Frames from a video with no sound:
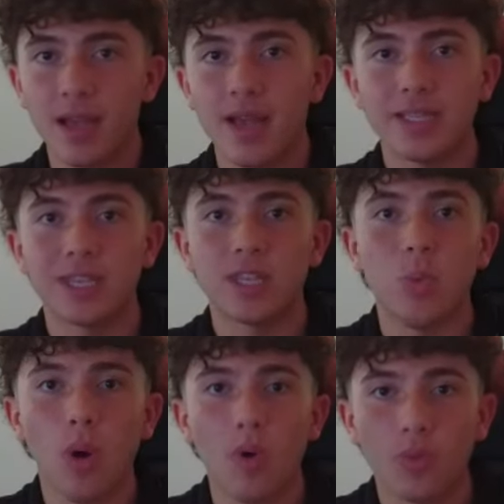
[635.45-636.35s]
it's the
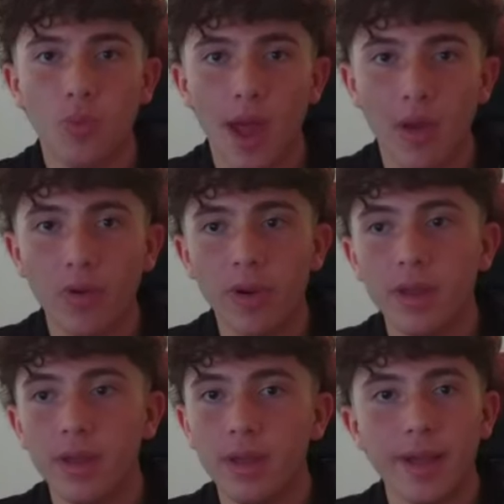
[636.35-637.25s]
12th round.
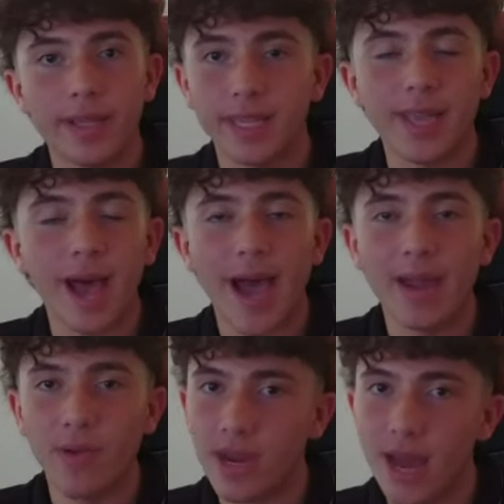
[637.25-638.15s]
It's a tie
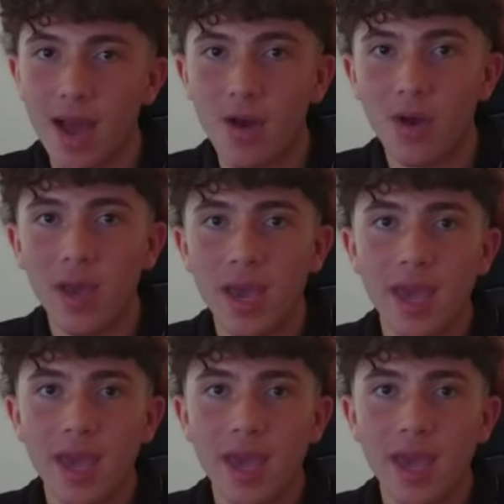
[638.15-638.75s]
right now.